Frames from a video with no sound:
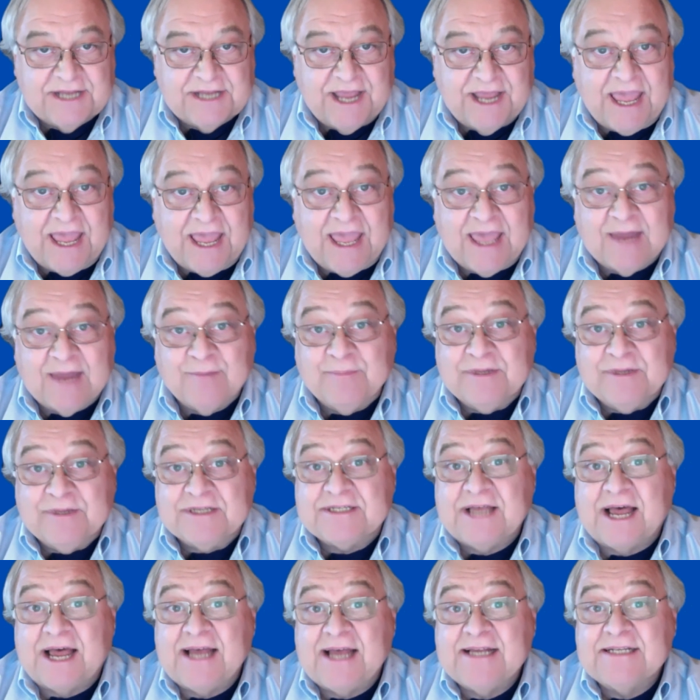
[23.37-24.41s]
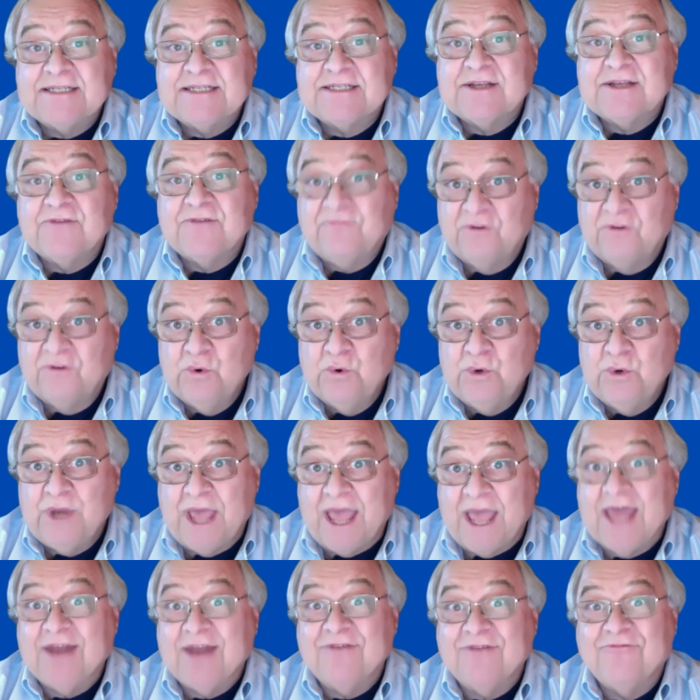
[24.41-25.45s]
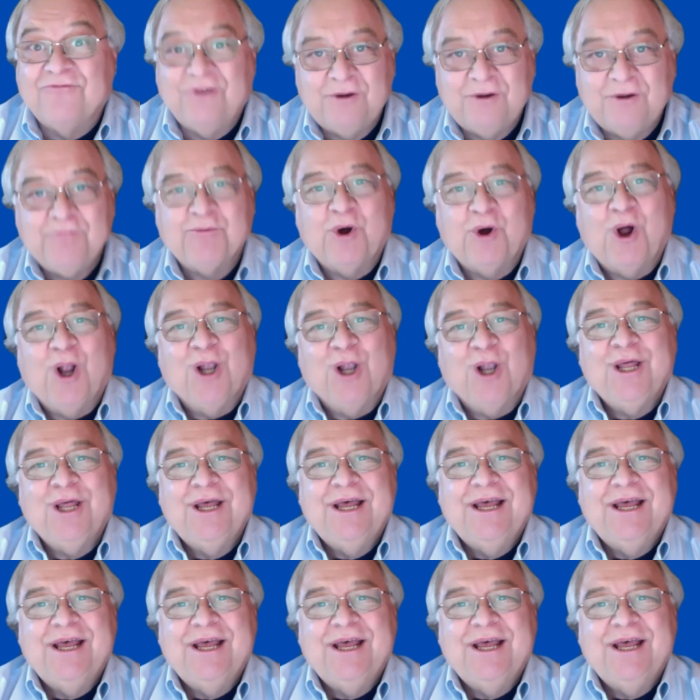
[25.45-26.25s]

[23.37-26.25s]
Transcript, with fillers: And besides food and football,